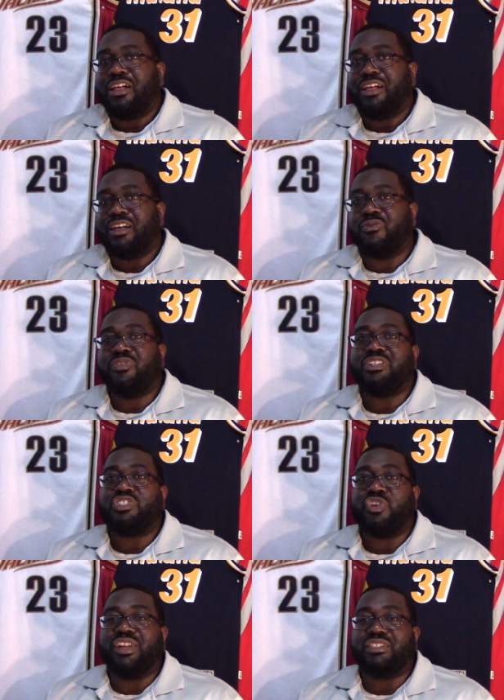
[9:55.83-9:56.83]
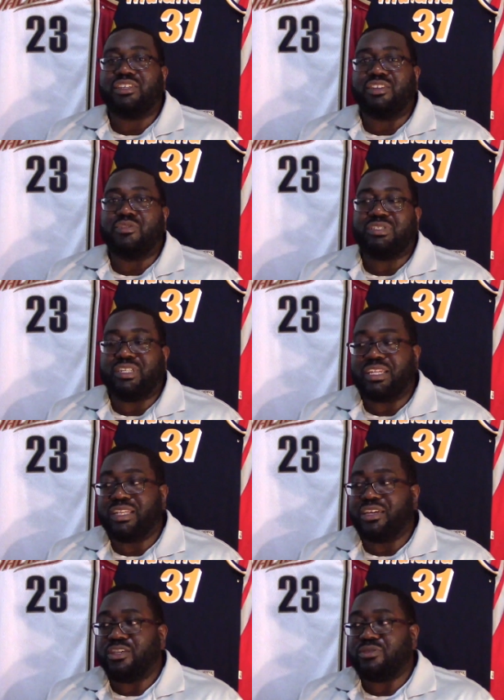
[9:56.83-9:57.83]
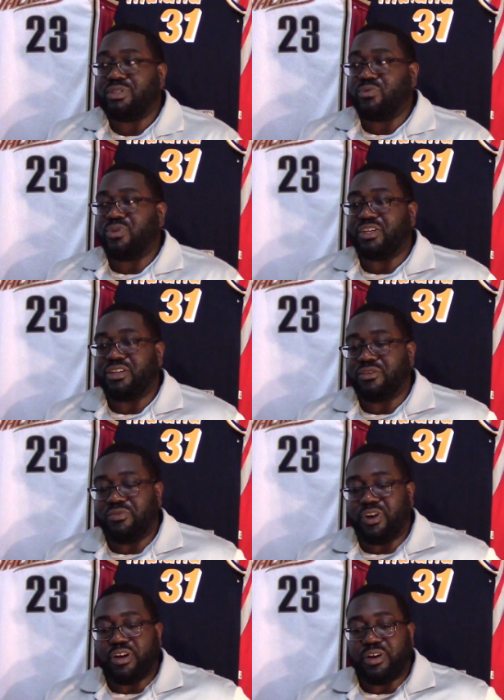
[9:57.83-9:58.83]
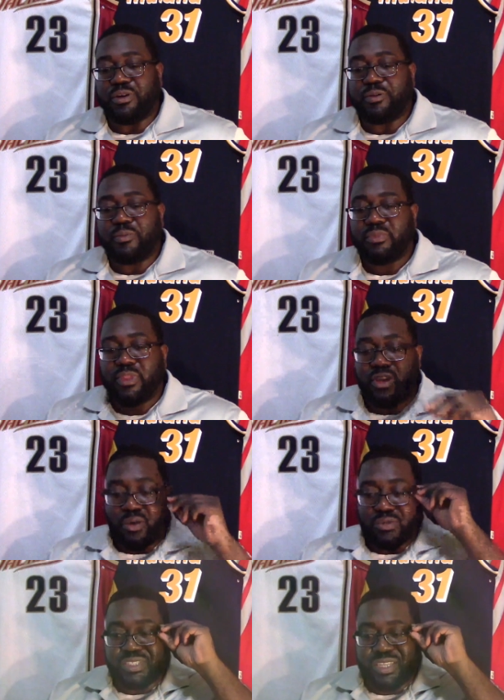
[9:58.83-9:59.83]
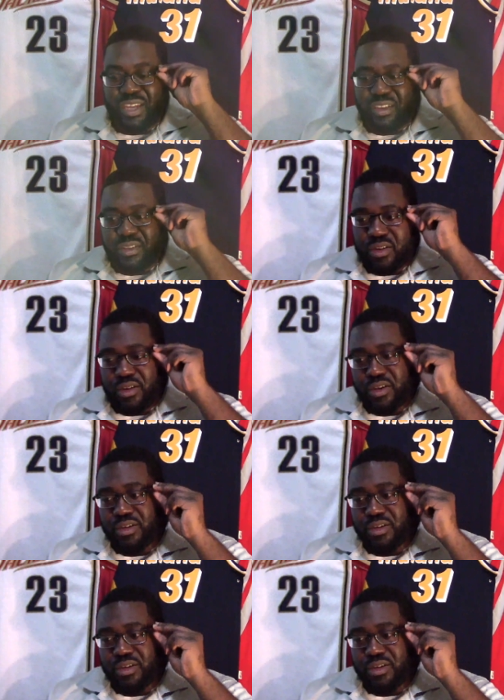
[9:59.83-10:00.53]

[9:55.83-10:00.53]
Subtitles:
if he's traded to Houston, I think Houston will give Golden State a